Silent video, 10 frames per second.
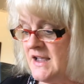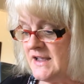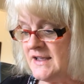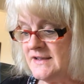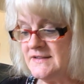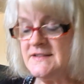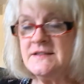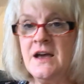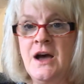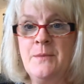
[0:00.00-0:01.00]
is
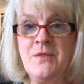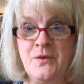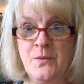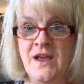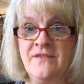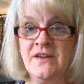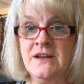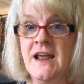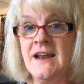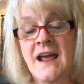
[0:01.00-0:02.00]
the
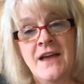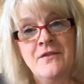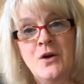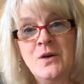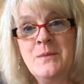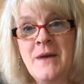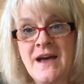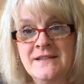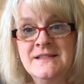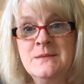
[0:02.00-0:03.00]
Raven, and I have already
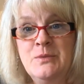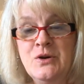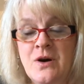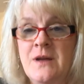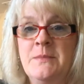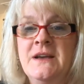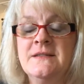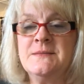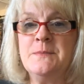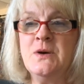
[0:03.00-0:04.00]
passed the book on because